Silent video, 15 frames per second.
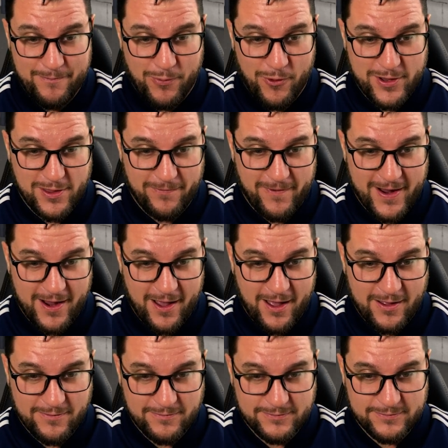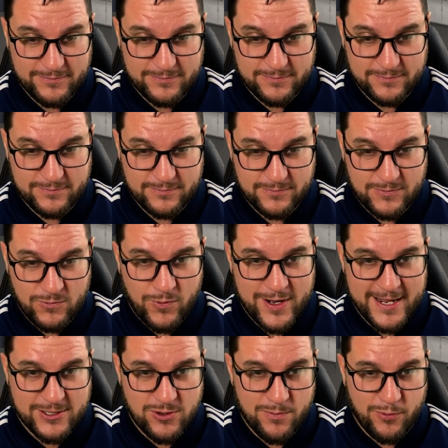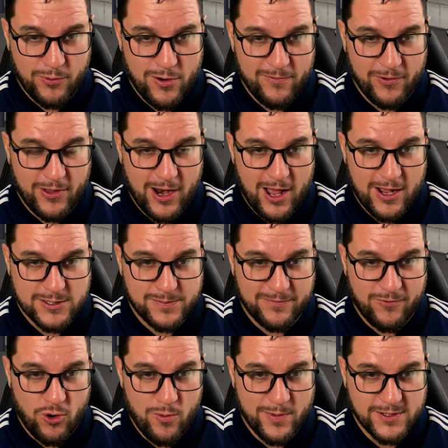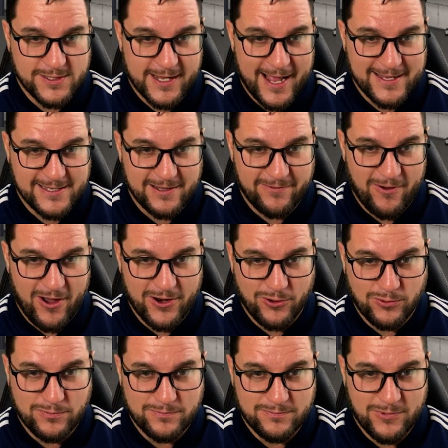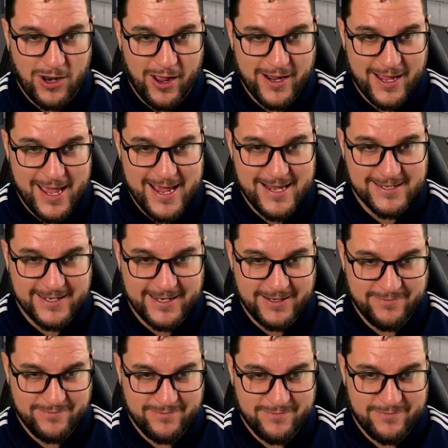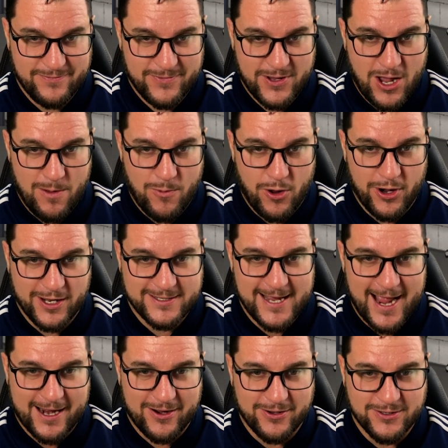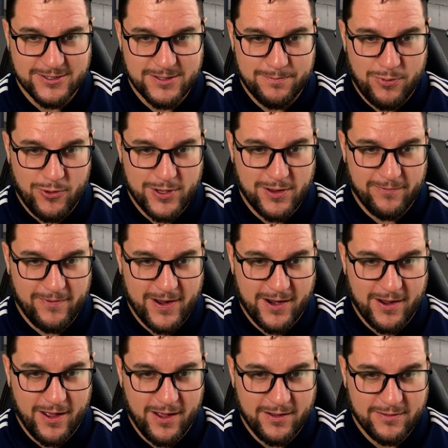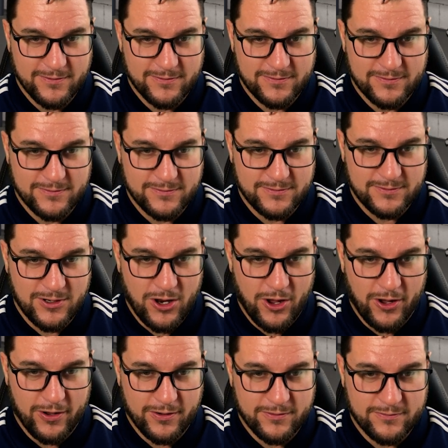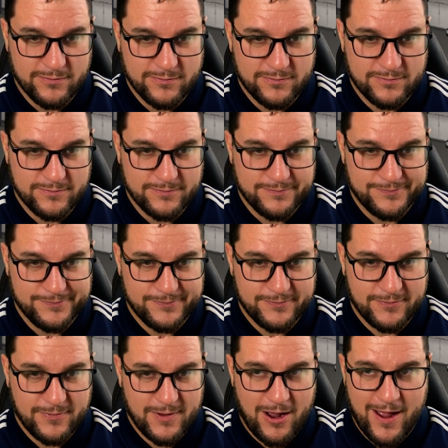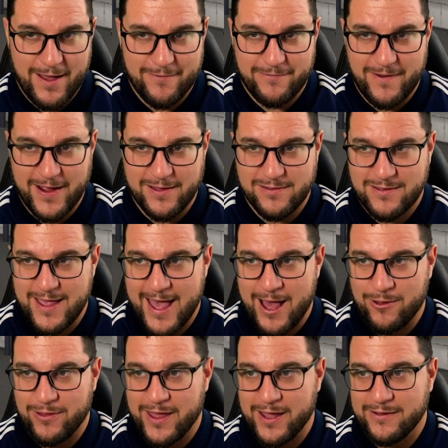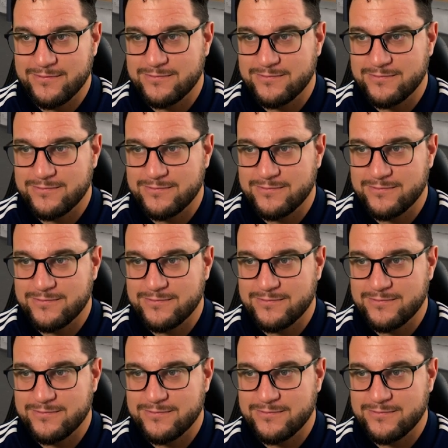Point the finger. We need to improve on the last performance to get to the final. Like, easy. Come on. Attackers, point the finger. Look. I have faith. Get out there.